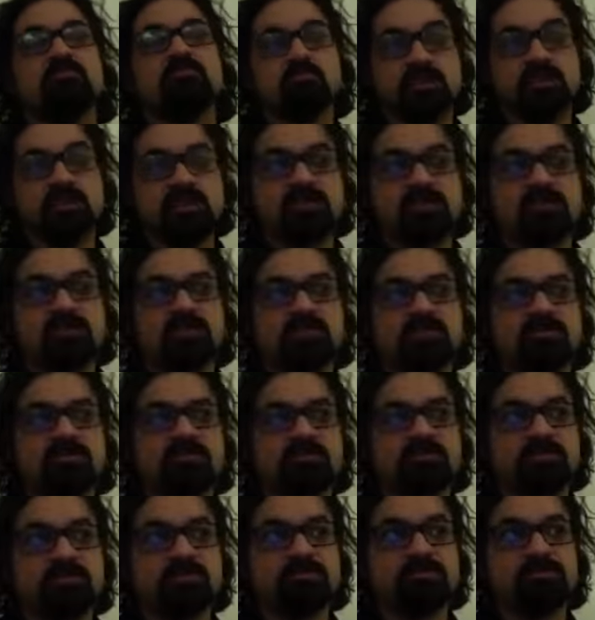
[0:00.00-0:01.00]
when the class
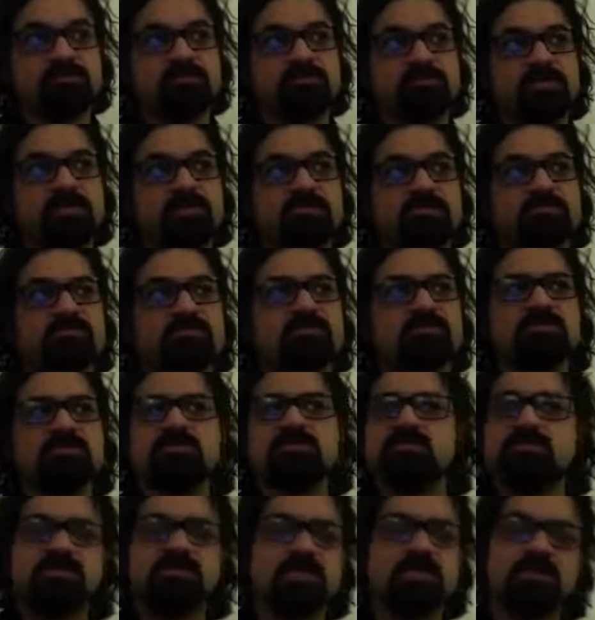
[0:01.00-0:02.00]
was over, my experience, and
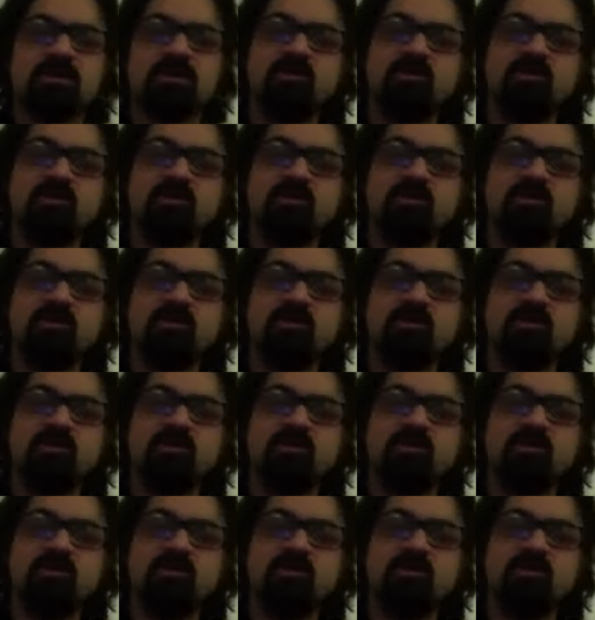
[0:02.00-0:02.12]
she said,